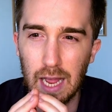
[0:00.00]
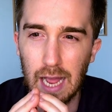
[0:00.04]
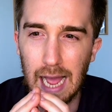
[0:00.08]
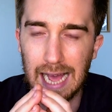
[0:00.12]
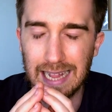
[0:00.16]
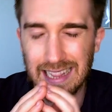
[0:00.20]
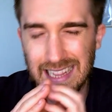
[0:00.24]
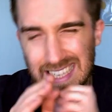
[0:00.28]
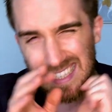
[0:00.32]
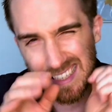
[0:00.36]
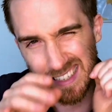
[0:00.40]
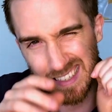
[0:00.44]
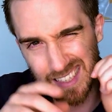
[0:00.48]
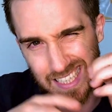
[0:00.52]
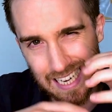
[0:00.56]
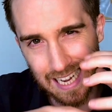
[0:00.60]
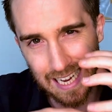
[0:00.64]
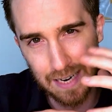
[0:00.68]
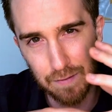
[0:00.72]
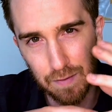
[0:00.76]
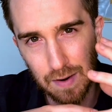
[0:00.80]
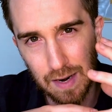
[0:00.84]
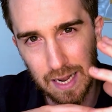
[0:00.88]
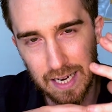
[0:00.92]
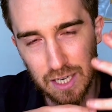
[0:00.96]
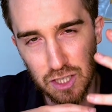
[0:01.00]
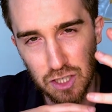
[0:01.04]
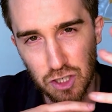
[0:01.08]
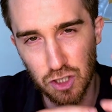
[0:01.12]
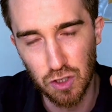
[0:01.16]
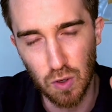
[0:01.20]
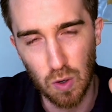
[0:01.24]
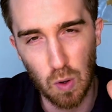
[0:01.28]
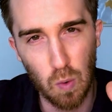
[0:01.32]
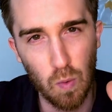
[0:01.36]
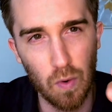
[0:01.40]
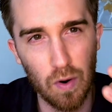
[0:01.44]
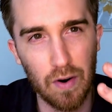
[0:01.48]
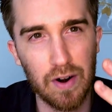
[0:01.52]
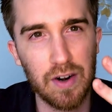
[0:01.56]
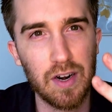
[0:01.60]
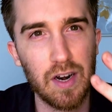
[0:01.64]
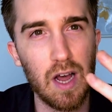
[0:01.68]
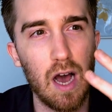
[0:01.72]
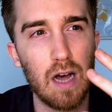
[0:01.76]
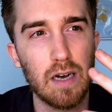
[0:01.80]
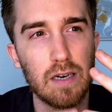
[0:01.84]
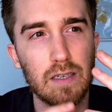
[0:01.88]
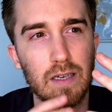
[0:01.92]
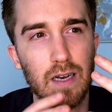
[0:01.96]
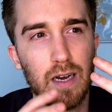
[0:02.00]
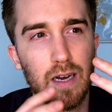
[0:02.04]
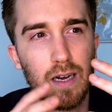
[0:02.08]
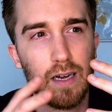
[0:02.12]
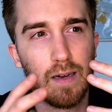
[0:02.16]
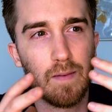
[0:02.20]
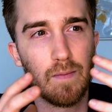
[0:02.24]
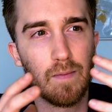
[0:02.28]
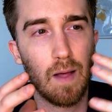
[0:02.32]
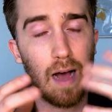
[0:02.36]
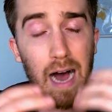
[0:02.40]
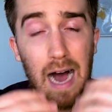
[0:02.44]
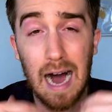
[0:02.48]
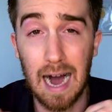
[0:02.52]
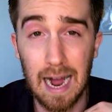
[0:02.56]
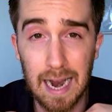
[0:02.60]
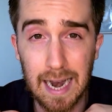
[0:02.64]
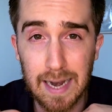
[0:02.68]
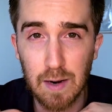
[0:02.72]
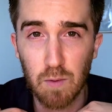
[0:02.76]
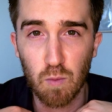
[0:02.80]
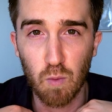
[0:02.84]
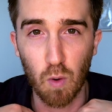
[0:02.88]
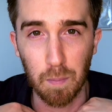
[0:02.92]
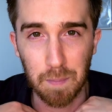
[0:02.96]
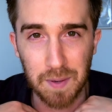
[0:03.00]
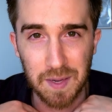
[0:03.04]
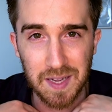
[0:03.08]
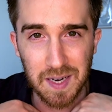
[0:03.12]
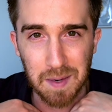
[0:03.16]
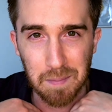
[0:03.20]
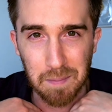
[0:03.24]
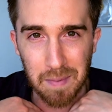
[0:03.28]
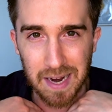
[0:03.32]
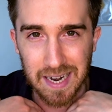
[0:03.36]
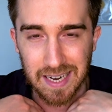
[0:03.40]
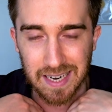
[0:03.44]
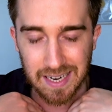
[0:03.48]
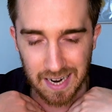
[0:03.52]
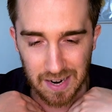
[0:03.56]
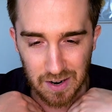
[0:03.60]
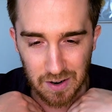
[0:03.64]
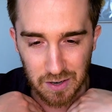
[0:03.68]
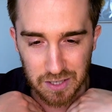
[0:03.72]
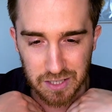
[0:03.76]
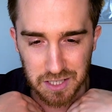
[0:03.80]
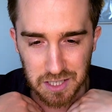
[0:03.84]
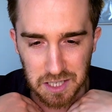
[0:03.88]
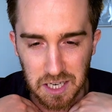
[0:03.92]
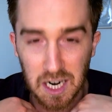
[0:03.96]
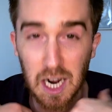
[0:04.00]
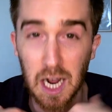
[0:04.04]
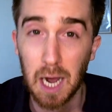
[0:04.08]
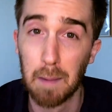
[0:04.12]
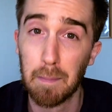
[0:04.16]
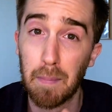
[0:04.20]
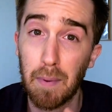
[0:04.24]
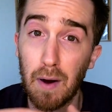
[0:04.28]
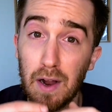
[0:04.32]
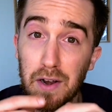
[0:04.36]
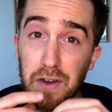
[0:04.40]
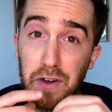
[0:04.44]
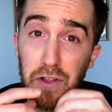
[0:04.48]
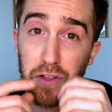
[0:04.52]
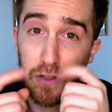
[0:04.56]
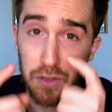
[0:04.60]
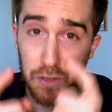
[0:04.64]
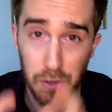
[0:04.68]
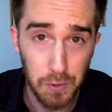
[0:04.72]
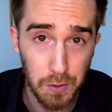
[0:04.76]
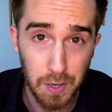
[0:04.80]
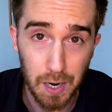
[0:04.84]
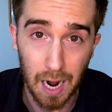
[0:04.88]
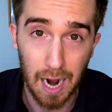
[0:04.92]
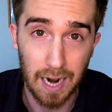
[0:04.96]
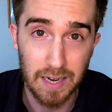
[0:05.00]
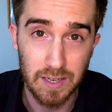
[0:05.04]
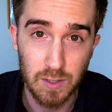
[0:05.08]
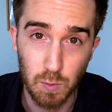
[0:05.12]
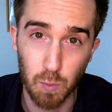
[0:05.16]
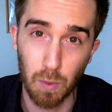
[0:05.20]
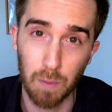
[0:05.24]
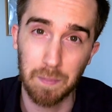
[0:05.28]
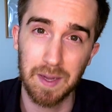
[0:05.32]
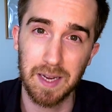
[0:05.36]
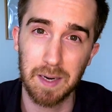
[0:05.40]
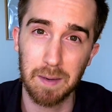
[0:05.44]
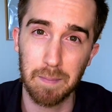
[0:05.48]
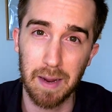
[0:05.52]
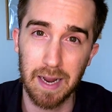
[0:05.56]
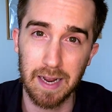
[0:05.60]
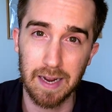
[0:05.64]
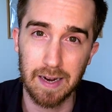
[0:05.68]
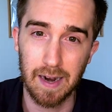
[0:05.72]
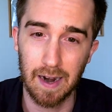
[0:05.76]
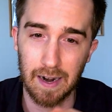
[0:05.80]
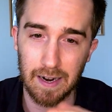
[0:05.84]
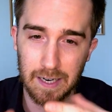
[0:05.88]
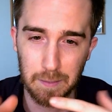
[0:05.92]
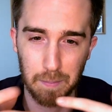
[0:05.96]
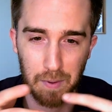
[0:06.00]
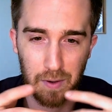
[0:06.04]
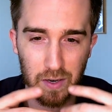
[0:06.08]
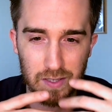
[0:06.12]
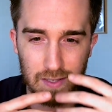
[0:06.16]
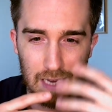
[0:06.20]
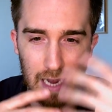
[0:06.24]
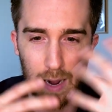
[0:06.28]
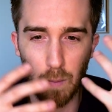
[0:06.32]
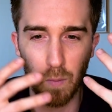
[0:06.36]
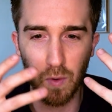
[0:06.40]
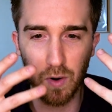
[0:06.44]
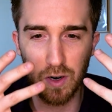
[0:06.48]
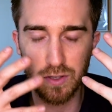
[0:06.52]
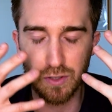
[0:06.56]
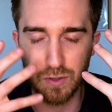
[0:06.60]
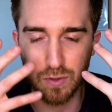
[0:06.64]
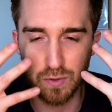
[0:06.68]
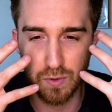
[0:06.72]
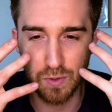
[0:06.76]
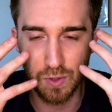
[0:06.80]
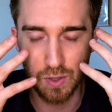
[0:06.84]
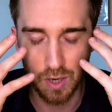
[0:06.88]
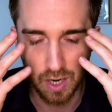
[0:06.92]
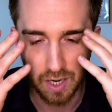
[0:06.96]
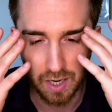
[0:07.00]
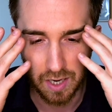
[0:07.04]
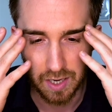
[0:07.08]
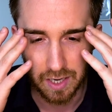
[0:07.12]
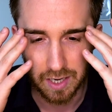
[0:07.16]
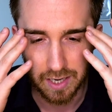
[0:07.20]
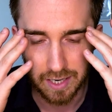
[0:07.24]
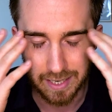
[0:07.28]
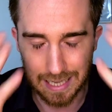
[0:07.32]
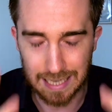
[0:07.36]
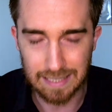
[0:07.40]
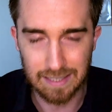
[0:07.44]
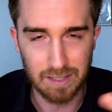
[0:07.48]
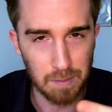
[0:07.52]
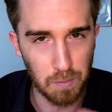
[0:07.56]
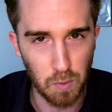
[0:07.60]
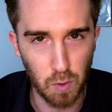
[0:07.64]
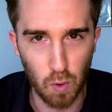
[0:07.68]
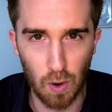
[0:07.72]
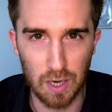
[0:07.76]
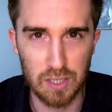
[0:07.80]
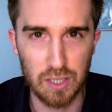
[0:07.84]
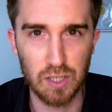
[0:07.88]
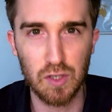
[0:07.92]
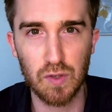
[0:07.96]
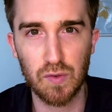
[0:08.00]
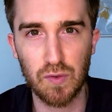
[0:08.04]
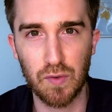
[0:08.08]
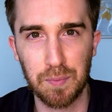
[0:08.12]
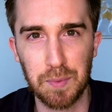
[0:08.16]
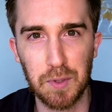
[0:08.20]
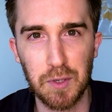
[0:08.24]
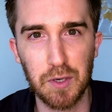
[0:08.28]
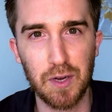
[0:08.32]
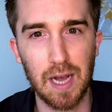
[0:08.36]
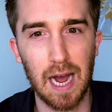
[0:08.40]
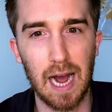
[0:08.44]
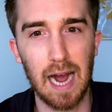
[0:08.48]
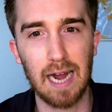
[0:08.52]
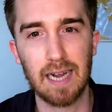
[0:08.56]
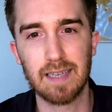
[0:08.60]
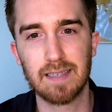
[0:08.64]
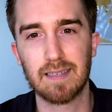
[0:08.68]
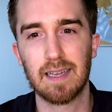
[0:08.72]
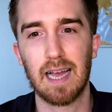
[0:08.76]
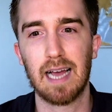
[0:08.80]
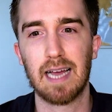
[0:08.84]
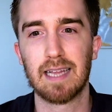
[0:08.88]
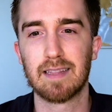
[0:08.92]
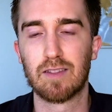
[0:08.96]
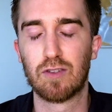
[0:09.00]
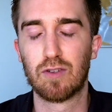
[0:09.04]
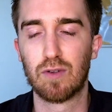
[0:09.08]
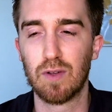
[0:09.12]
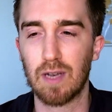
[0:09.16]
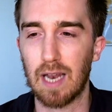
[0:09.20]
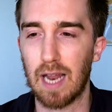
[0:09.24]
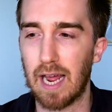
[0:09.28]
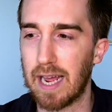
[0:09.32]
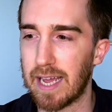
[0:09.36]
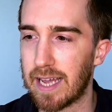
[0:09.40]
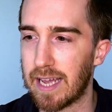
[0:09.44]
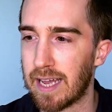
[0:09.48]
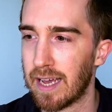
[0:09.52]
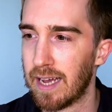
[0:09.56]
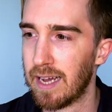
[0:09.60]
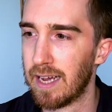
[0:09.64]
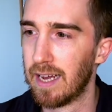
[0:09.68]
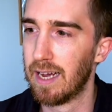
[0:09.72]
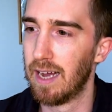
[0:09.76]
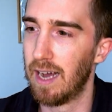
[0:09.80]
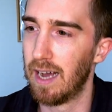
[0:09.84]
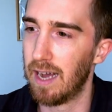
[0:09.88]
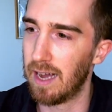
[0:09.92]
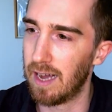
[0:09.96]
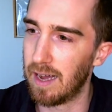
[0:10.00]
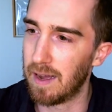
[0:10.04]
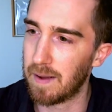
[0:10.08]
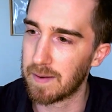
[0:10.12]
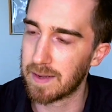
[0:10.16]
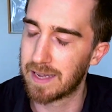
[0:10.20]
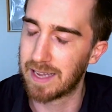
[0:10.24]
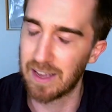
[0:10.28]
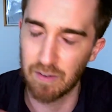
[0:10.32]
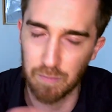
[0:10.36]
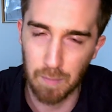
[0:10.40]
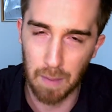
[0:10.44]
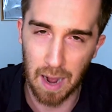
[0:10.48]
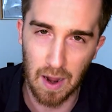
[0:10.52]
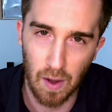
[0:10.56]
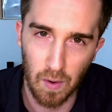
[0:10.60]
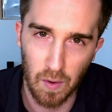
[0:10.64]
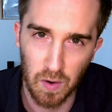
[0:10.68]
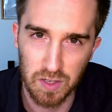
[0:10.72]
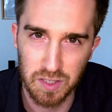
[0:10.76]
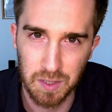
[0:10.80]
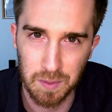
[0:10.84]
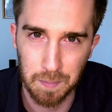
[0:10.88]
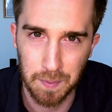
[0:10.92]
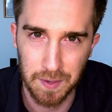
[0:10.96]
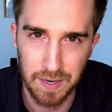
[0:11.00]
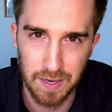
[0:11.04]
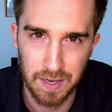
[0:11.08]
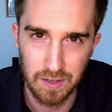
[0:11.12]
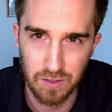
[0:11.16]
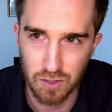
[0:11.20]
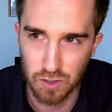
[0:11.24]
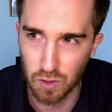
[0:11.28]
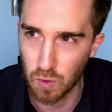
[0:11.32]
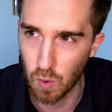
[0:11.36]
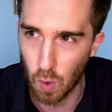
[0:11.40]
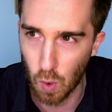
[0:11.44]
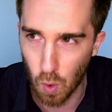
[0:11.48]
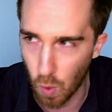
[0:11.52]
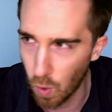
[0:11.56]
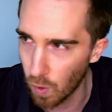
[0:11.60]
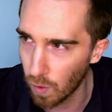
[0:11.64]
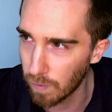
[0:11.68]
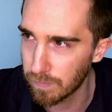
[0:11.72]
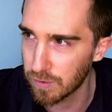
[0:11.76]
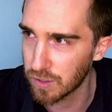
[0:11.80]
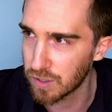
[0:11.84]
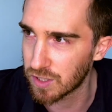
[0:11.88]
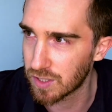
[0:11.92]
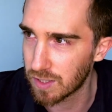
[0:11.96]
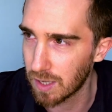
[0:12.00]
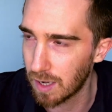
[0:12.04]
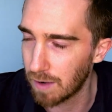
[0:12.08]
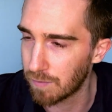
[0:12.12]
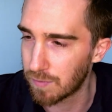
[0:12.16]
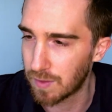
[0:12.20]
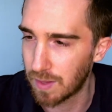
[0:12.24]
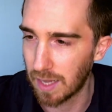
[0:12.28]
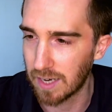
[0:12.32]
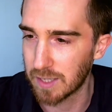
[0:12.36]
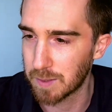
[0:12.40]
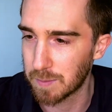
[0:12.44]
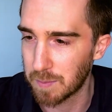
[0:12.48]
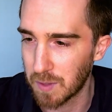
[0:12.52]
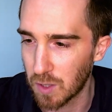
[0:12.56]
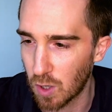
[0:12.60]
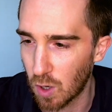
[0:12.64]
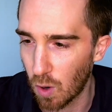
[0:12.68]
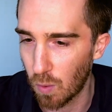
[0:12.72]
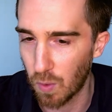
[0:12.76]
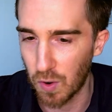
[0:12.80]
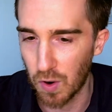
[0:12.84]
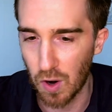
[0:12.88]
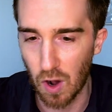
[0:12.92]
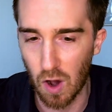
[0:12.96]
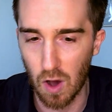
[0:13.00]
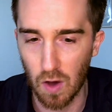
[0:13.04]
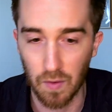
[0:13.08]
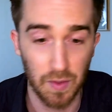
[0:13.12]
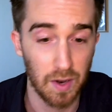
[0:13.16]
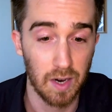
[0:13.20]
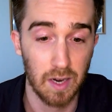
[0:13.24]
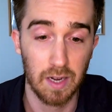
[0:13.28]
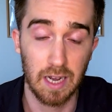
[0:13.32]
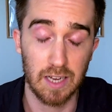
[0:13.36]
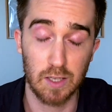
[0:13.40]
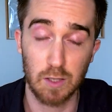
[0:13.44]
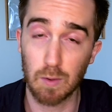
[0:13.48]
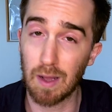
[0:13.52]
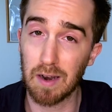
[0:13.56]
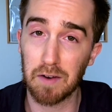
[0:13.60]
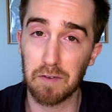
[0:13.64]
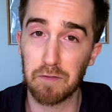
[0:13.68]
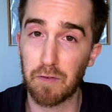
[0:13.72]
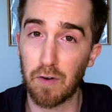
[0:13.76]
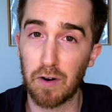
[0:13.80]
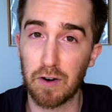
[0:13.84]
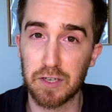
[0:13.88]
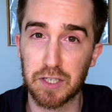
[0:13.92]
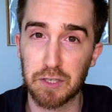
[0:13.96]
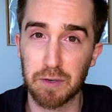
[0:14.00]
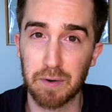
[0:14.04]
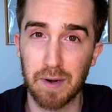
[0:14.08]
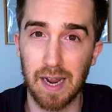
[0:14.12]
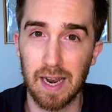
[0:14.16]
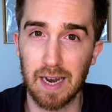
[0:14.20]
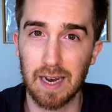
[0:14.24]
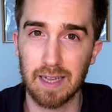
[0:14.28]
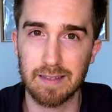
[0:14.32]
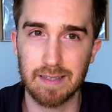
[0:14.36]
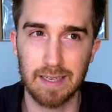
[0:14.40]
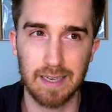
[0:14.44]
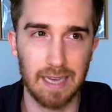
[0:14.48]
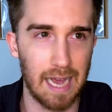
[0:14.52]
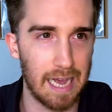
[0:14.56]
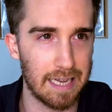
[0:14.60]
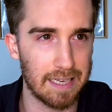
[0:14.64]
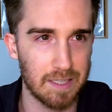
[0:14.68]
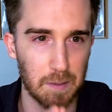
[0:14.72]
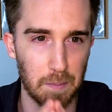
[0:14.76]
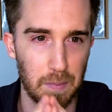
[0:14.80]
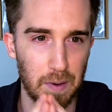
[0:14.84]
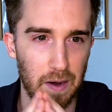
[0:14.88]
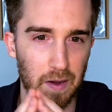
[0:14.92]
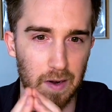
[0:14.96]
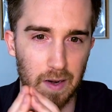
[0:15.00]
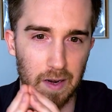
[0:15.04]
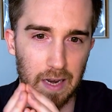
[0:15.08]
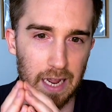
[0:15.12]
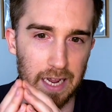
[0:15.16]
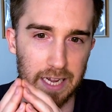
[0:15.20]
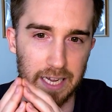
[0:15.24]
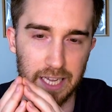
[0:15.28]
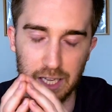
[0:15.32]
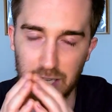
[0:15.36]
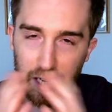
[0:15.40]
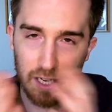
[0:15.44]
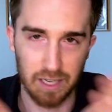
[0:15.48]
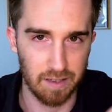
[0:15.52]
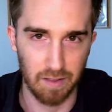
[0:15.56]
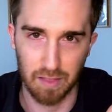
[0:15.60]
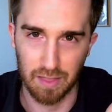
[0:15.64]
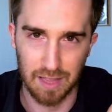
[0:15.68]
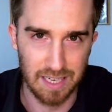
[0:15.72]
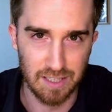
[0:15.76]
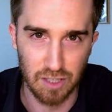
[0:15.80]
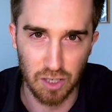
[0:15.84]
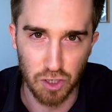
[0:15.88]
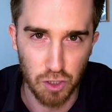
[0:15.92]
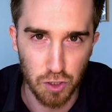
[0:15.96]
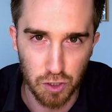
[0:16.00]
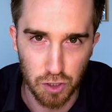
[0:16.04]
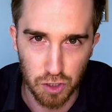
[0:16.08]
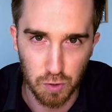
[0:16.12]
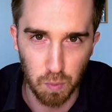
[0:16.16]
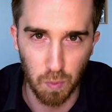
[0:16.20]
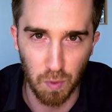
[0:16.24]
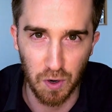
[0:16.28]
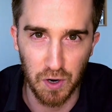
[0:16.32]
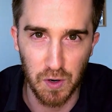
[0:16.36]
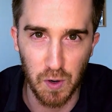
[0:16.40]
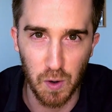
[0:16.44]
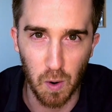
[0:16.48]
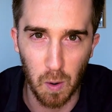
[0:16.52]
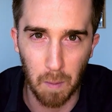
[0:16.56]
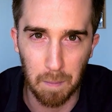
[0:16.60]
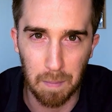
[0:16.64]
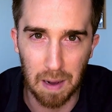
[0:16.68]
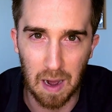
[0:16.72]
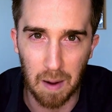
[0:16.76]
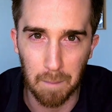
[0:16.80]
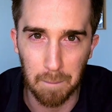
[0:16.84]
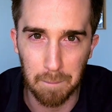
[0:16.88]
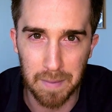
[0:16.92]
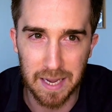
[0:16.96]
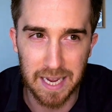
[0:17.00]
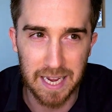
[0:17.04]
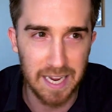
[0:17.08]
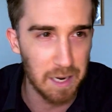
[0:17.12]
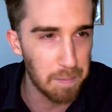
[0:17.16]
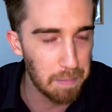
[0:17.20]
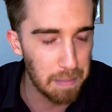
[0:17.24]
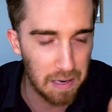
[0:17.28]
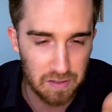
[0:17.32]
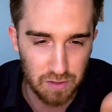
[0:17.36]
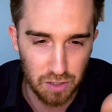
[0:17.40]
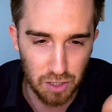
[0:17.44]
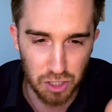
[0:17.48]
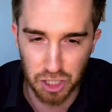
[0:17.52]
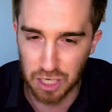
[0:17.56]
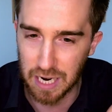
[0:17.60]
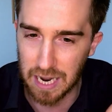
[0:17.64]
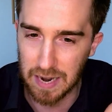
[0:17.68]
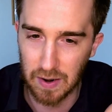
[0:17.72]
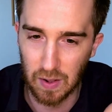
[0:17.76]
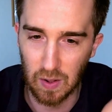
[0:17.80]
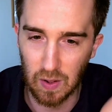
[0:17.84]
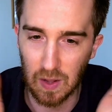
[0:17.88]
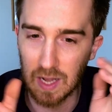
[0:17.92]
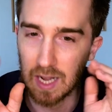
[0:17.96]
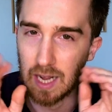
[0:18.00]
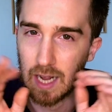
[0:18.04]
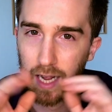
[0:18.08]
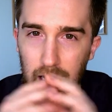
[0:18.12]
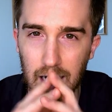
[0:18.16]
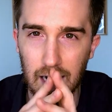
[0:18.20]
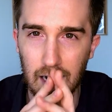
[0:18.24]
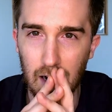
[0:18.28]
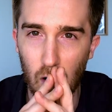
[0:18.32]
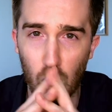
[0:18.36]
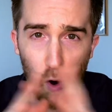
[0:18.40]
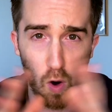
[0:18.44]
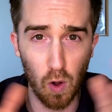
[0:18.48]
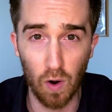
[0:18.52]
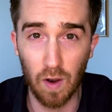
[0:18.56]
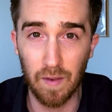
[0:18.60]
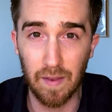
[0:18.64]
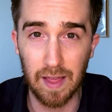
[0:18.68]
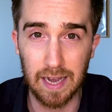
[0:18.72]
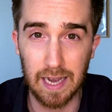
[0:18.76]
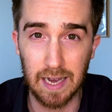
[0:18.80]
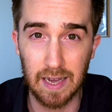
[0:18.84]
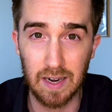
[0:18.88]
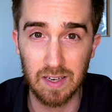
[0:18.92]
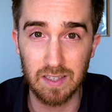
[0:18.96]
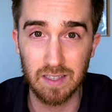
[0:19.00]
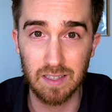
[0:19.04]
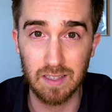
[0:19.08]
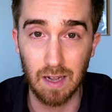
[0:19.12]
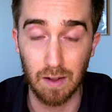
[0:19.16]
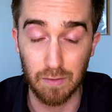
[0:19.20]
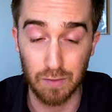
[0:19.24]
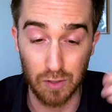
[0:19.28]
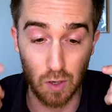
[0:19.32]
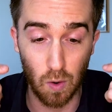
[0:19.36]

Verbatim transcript: And this is kind of like a show where not I will be the main character, but you guys will be the main character, because I wanted to get some questions from you guys and to like give my honest opinions on all of the stuff that has been going on, as well in virtual reality, as about like things that you just want to know about me, about the channel, all of that kind of stuff.